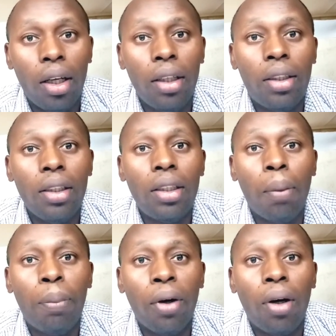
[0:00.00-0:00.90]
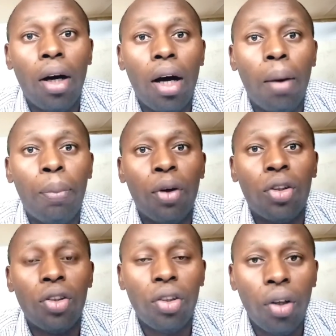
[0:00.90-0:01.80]
It is a
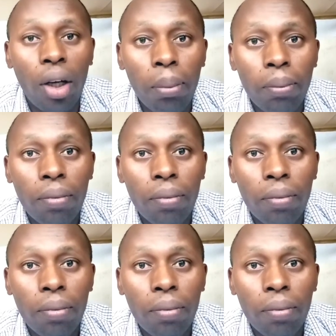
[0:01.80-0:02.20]
protozoa